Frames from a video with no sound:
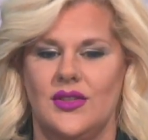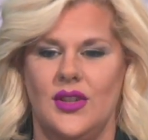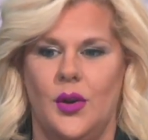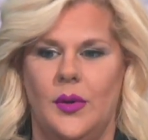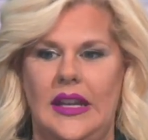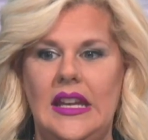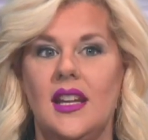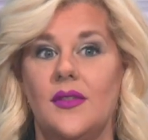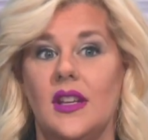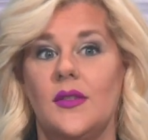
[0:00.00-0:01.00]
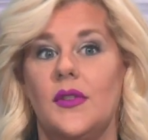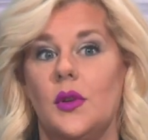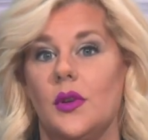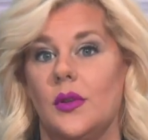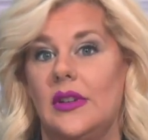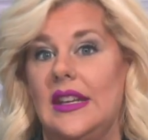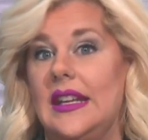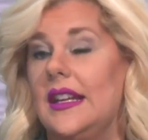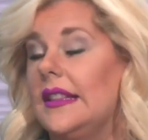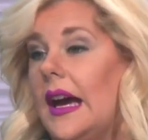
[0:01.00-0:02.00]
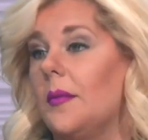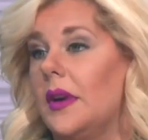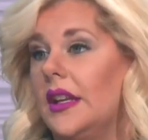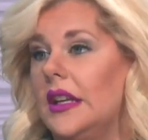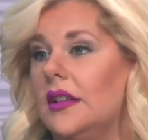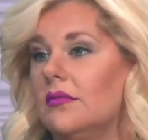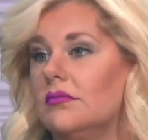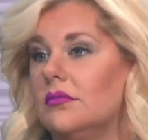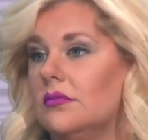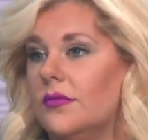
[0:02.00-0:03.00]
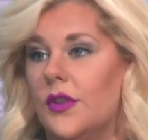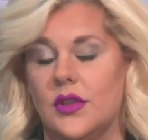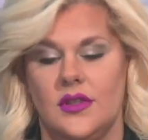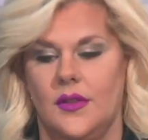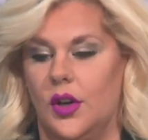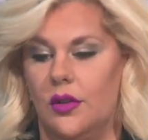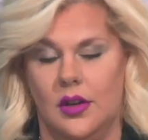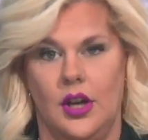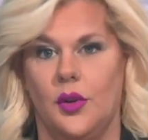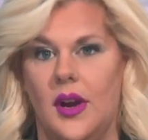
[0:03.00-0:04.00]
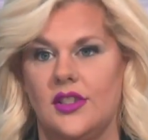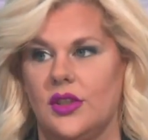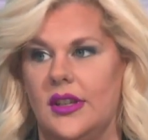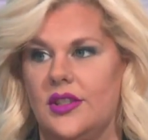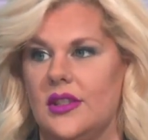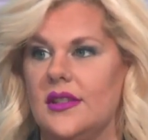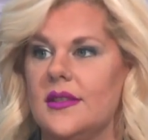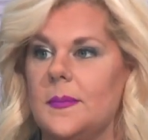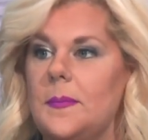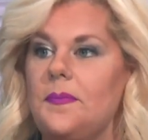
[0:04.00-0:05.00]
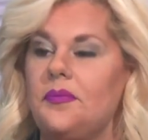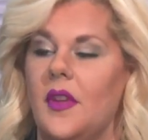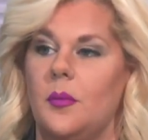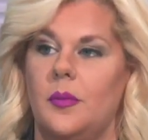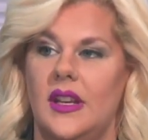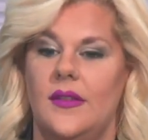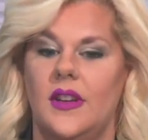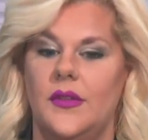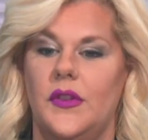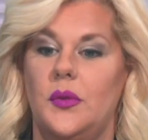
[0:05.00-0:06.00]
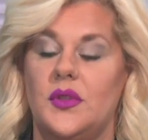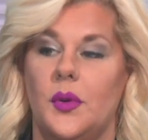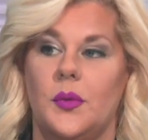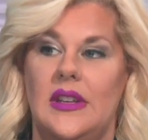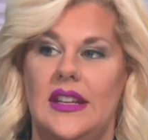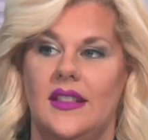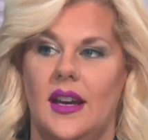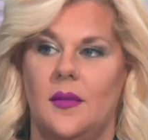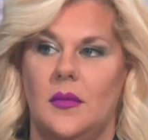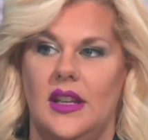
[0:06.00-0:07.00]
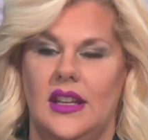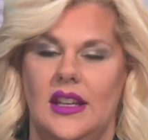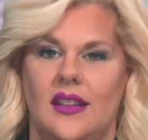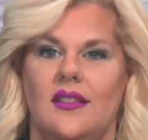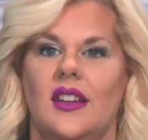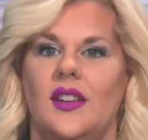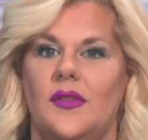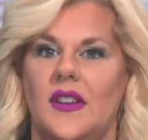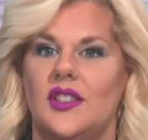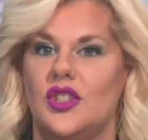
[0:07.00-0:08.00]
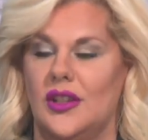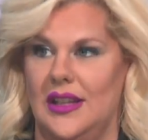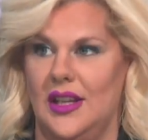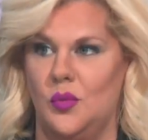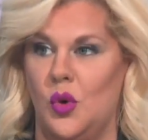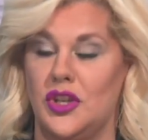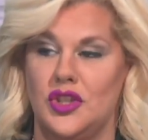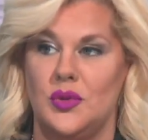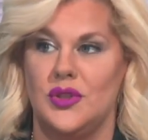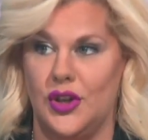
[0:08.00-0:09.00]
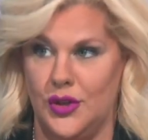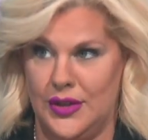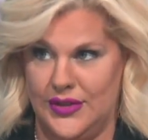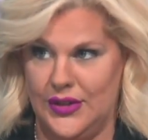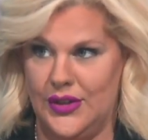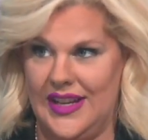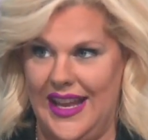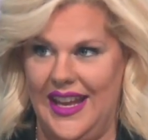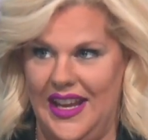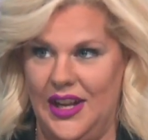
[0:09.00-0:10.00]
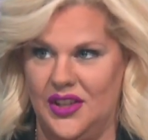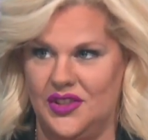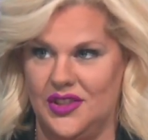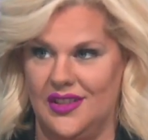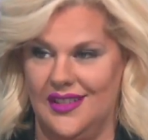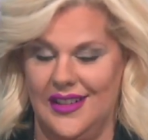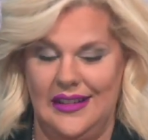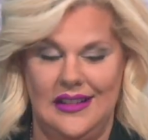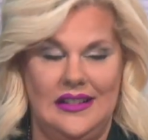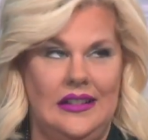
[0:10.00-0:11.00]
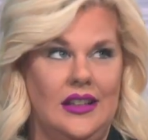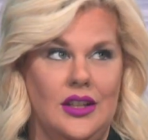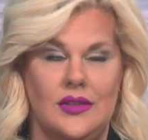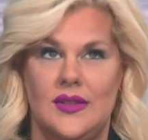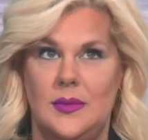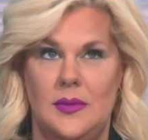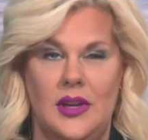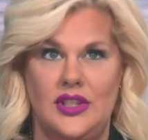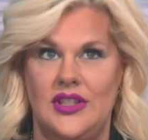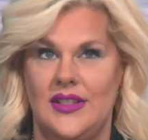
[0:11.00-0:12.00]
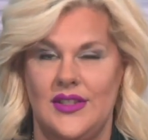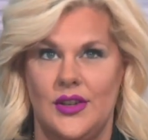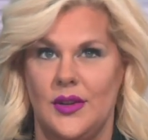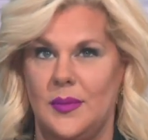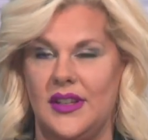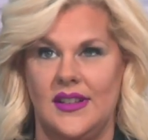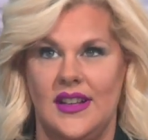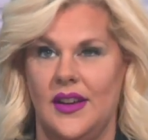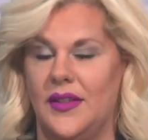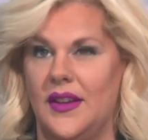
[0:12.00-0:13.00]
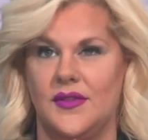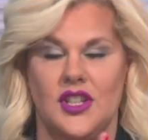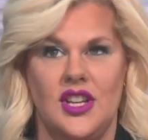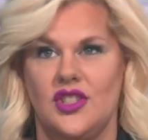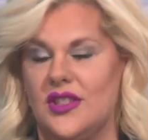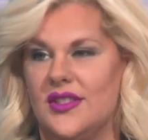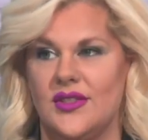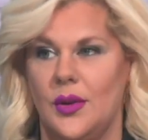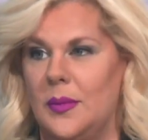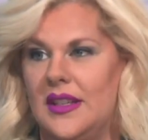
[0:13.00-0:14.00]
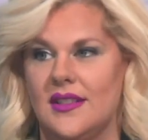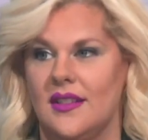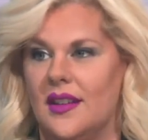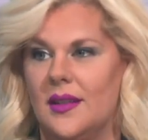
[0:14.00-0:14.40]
So even if you don't need that money, first of all, congratulations. But even if you don't need that money, eventually, once you turn a certain age, it used to be much easier, but now they've changed it so many times.